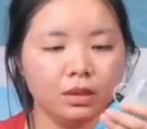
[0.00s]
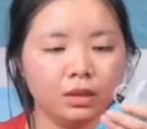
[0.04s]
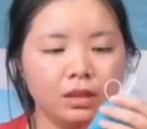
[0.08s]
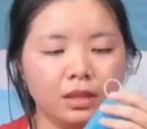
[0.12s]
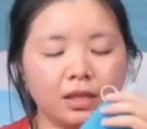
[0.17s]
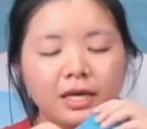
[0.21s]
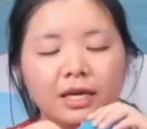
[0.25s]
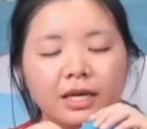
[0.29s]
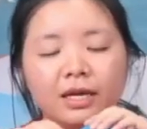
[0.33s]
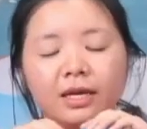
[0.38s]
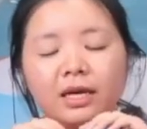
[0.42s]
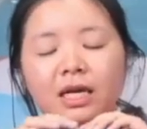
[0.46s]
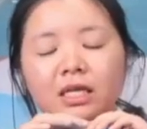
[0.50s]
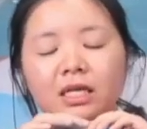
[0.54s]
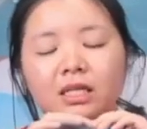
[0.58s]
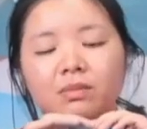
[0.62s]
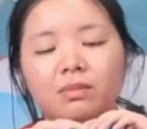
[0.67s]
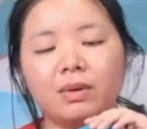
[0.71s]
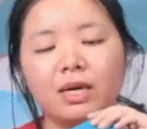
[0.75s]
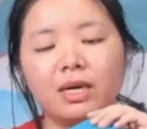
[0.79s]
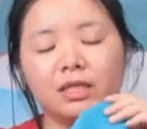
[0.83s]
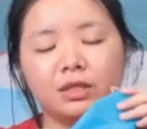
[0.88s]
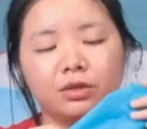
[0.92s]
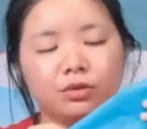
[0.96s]
Can
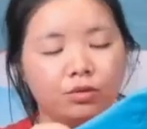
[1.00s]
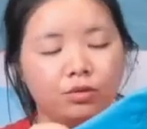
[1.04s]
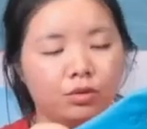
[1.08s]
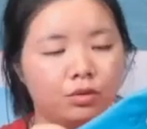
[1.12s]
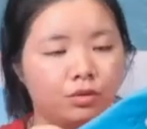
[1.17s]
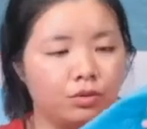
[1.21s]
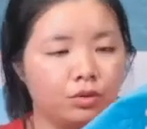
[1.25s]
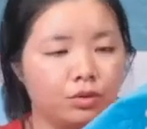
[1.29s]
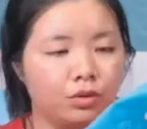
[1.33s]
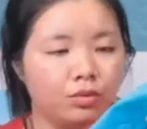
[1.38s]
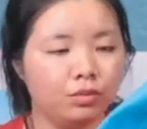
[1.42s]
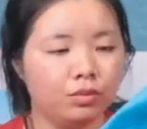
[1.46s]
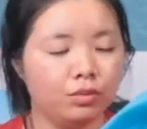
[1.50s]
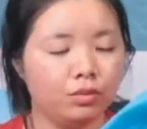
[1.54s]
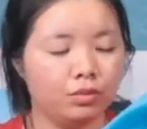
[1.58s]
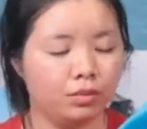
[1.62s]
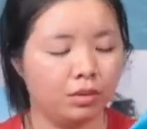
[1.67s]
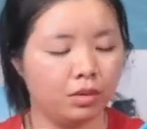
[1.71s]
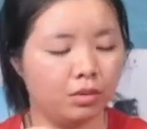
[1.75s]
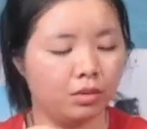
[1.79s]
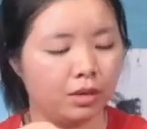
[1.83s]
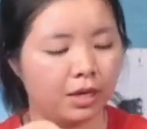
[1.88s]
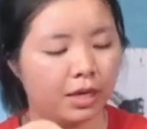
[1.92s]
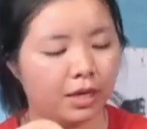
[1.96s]
customize your logo.
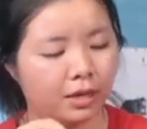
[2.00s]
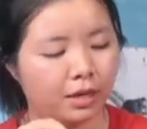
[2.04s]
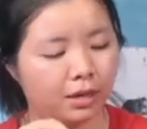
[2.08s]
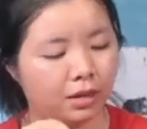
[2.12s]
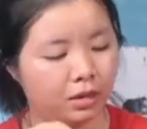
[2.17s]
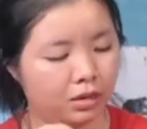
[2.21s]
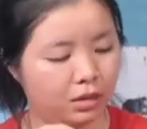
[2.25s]
Okay.